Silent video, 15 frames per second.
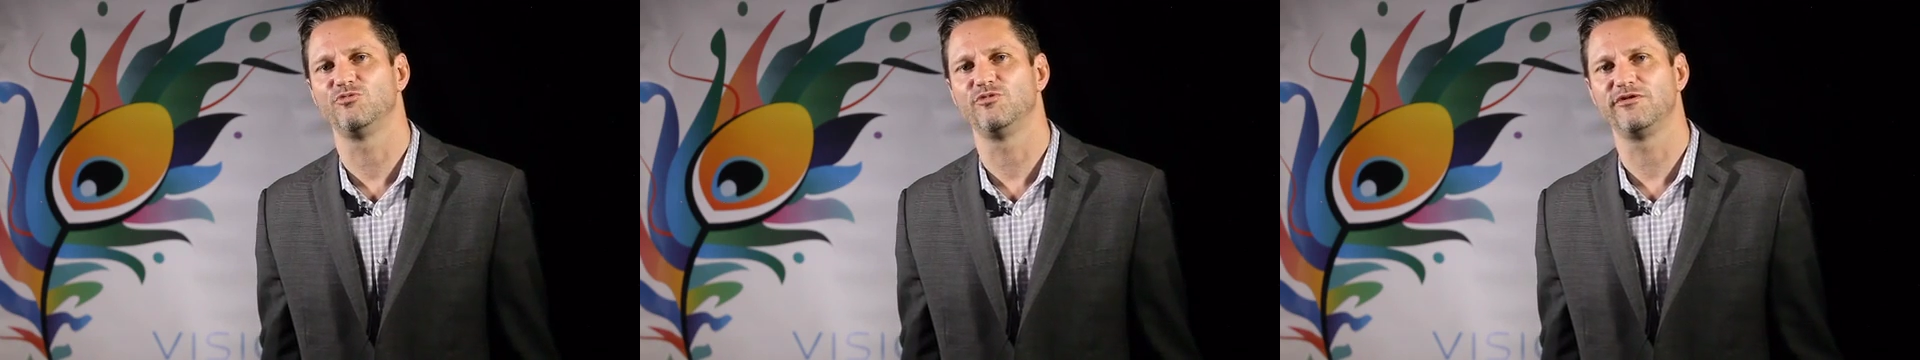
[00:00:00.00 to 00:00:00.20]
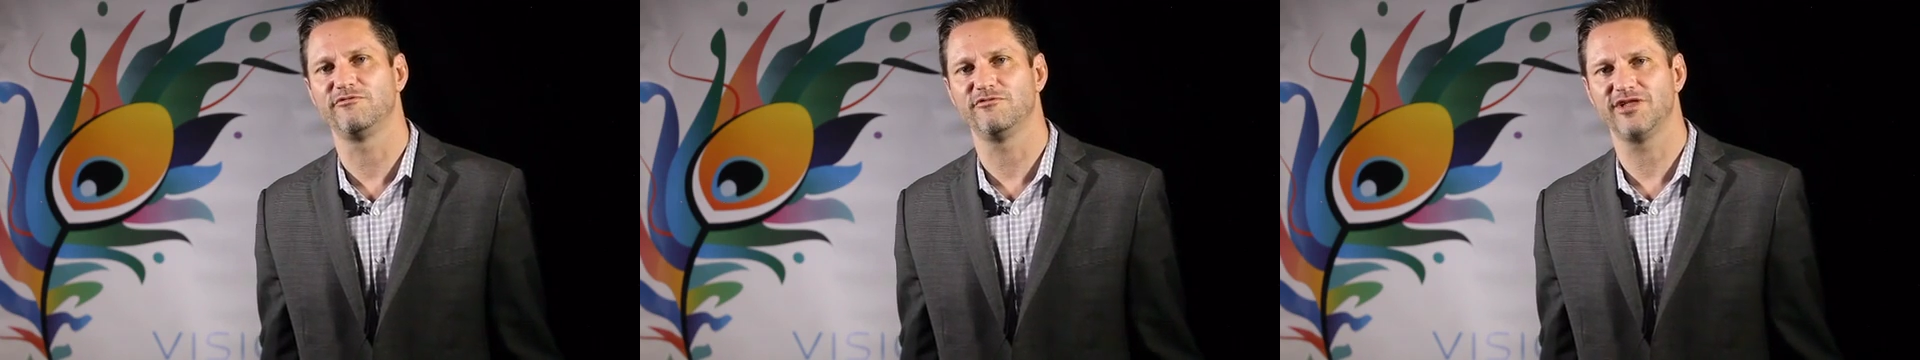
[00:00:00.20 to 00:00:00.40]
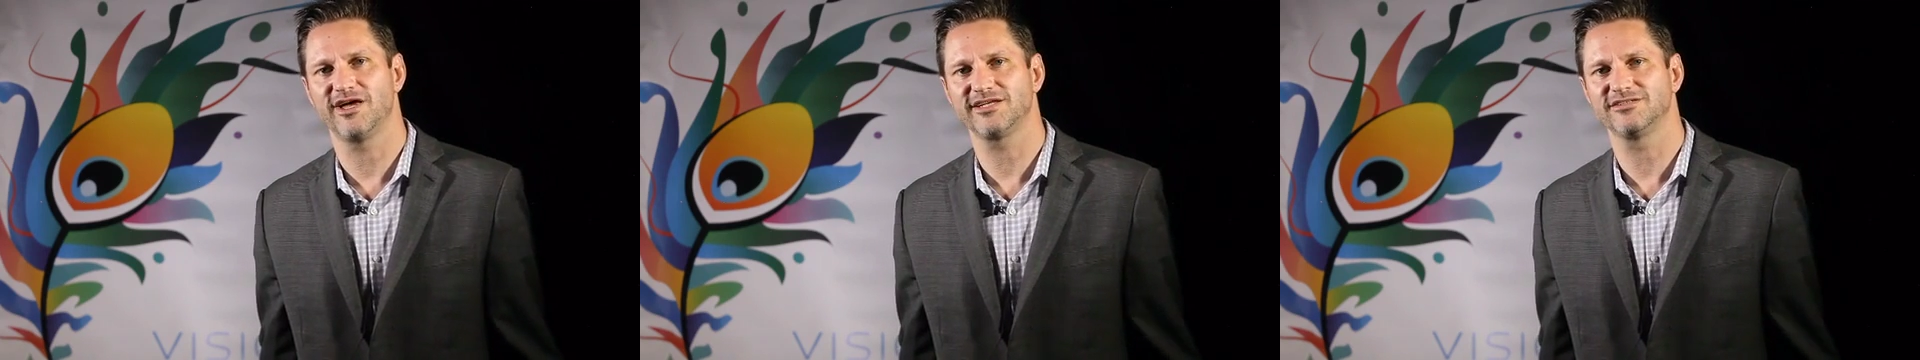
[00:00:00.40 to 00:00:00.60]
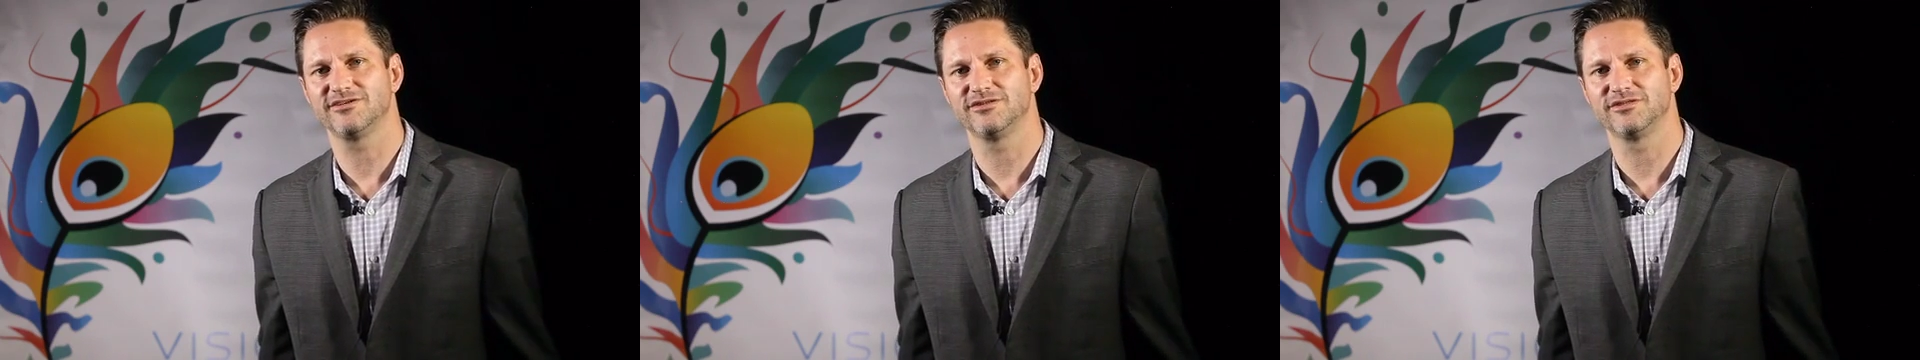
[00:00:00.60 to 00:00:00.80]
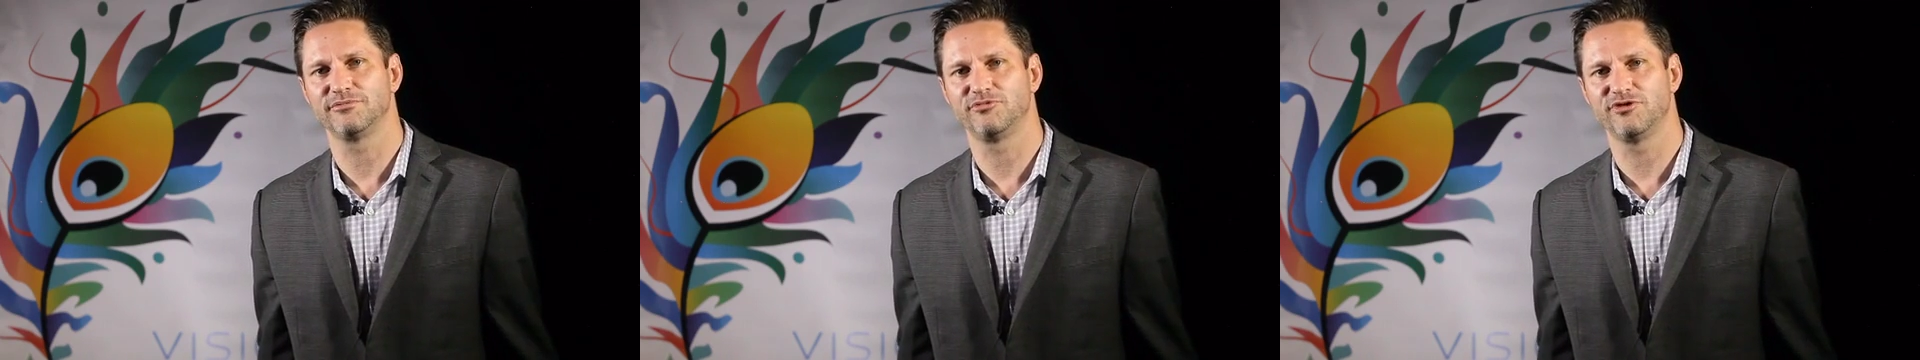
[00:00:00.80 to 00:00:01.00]

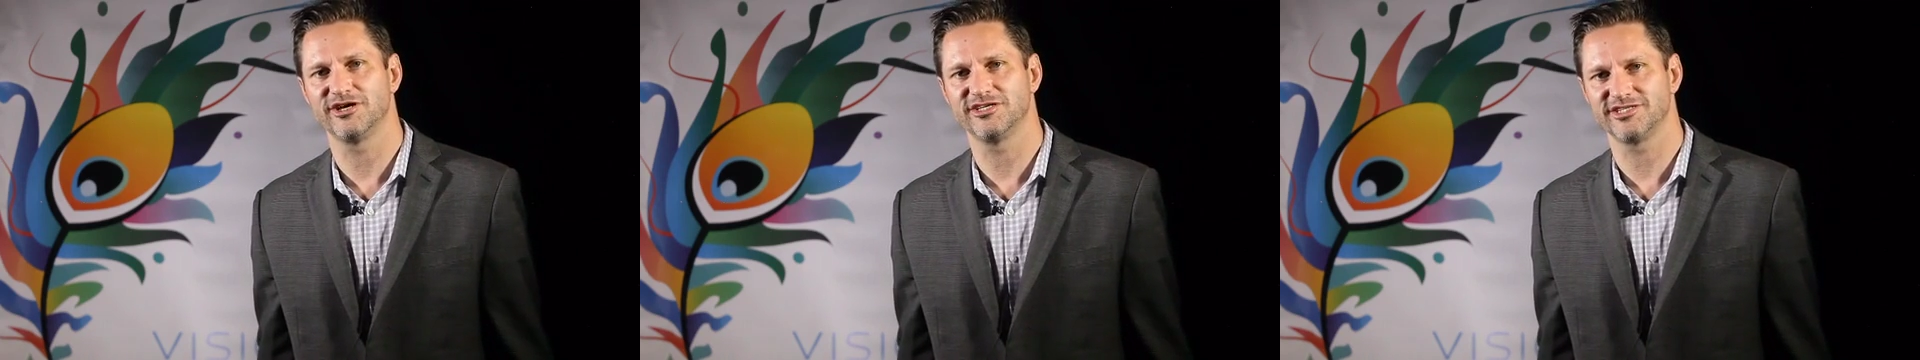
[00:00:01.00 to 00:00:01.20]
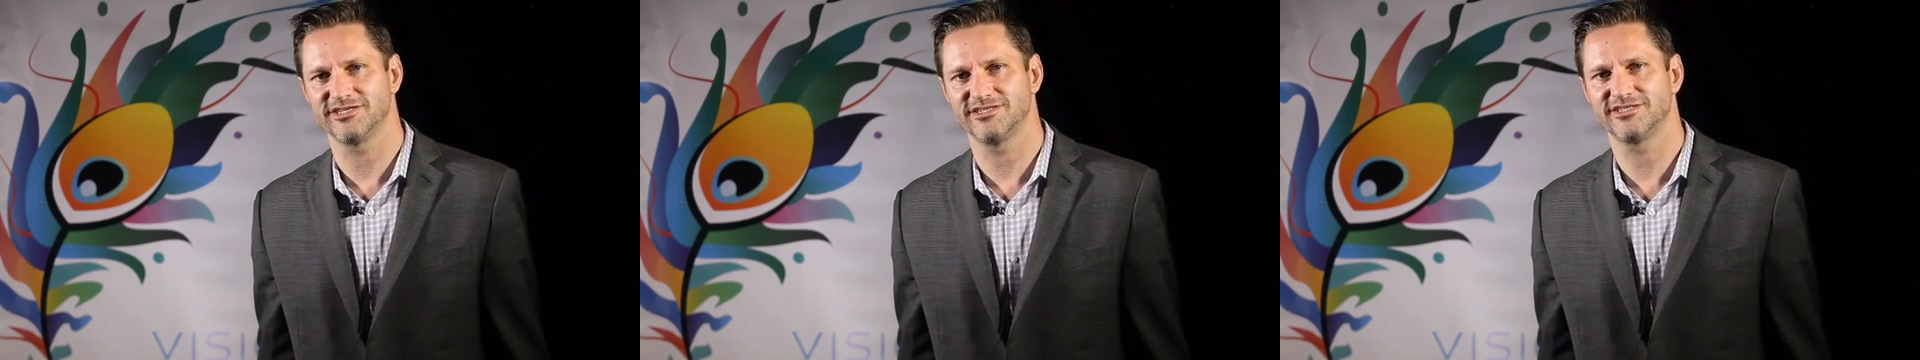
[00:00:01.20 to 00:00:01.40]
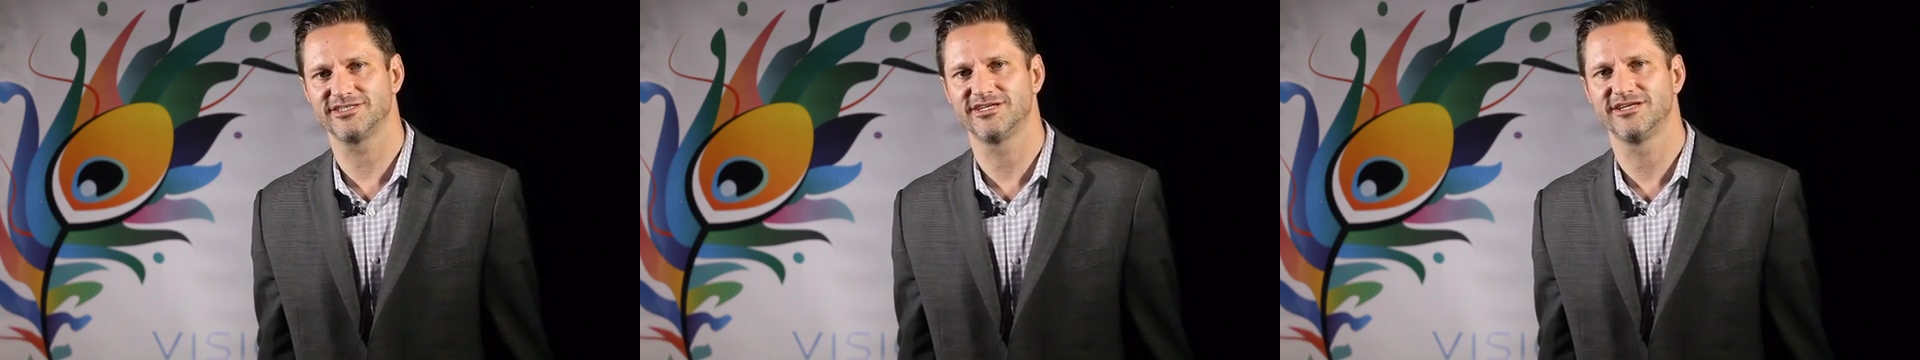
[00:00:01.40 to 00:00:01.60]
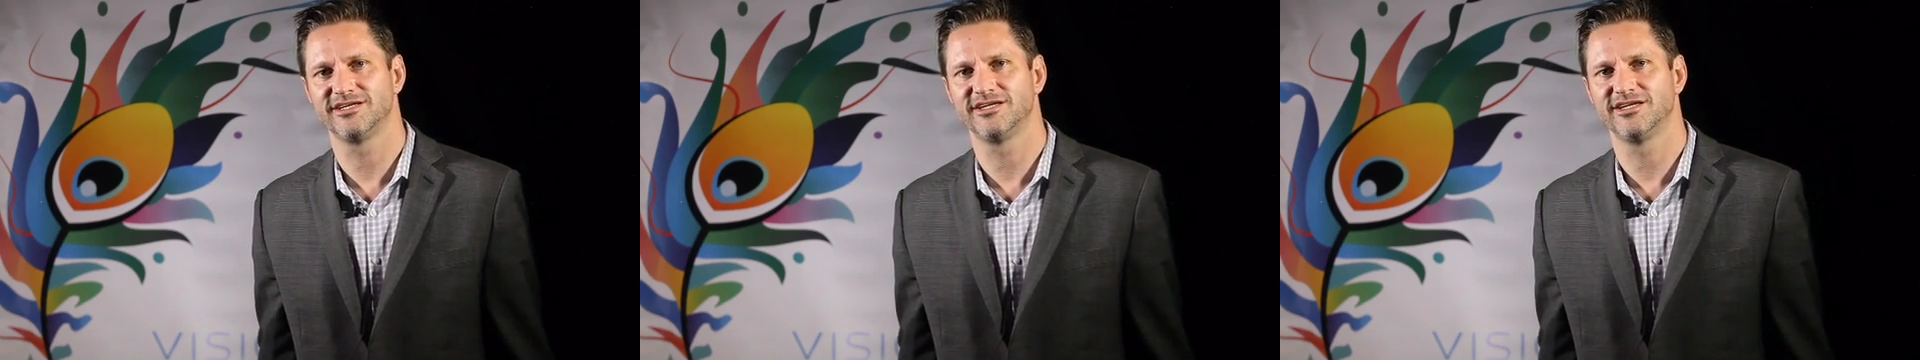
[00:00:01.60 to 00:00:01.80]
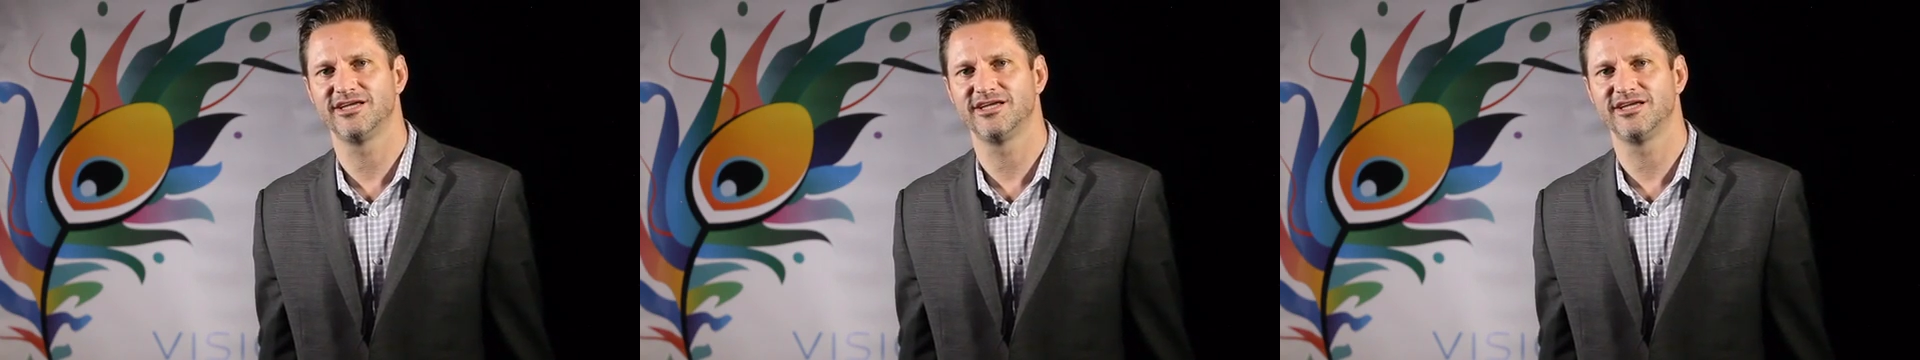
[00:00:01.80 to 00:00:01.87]
reflect on the present,